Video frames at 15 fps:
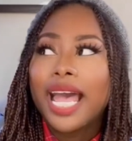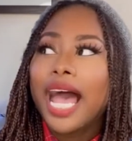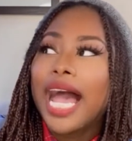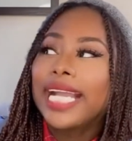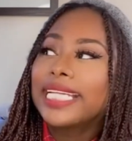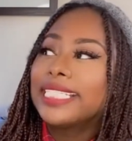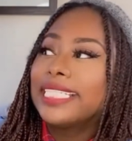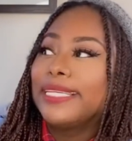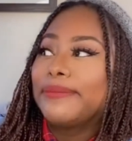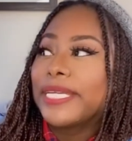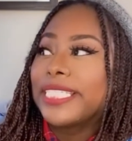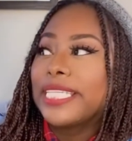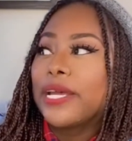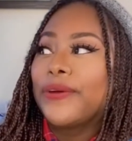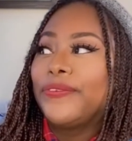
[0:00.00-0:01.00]
I can see
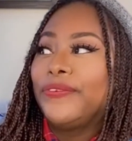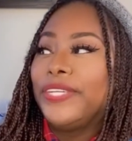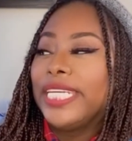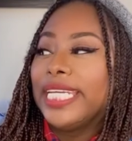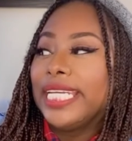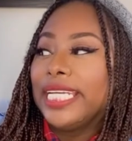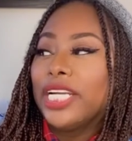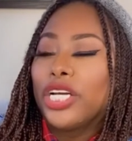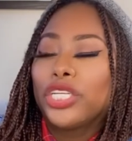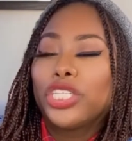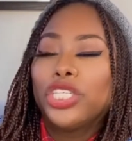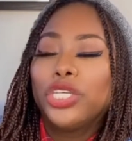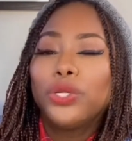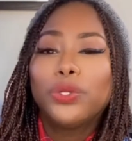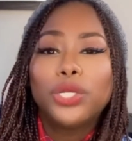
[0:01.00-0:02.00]
myself knitting a
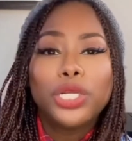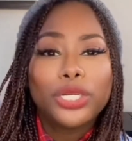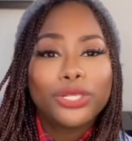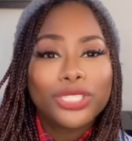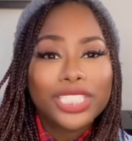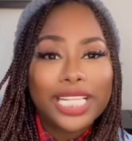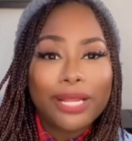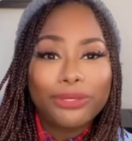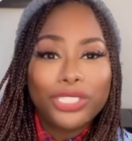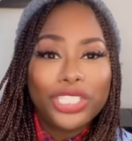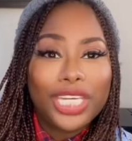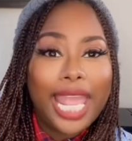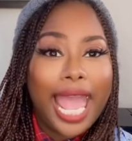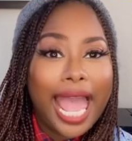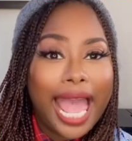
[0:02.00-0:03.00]
cute little slouchy
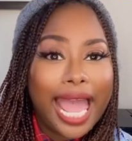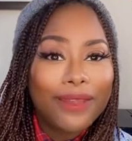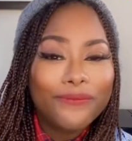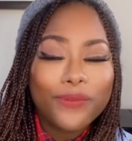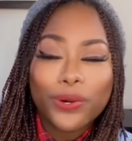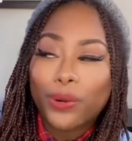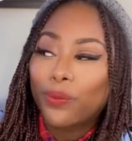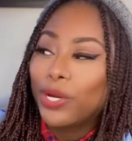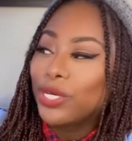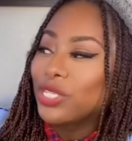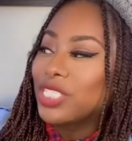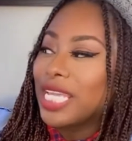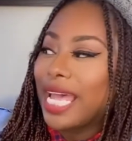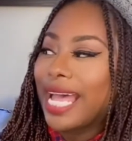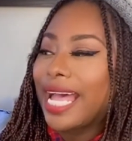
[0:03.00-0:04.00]
hat for the winter
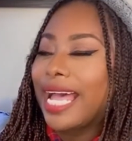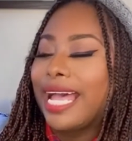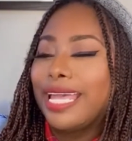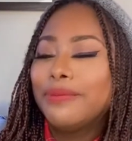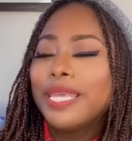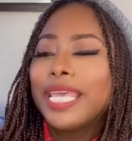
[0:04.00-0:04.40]
time.